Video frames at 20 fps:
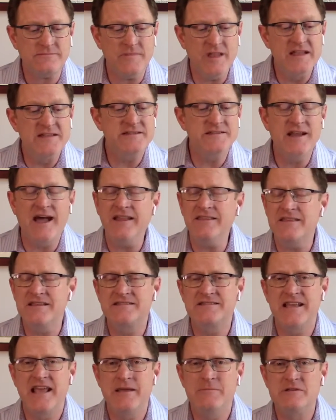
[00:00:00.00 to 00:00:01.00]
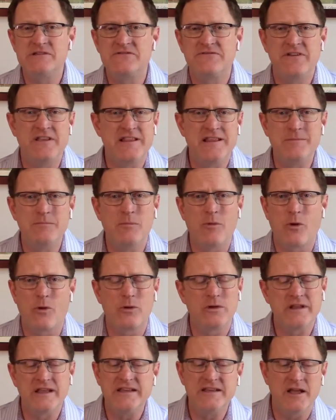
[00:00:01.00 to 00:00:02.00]
It's not the same as feeling
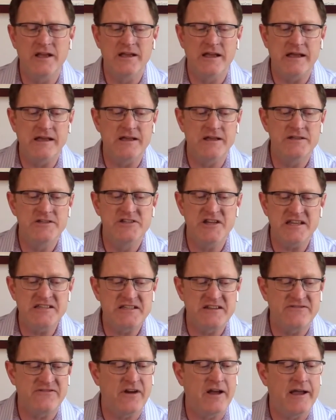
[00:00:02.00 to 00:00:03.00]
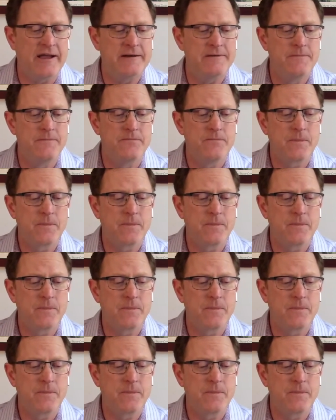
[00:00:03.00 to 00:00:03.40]
morally justified,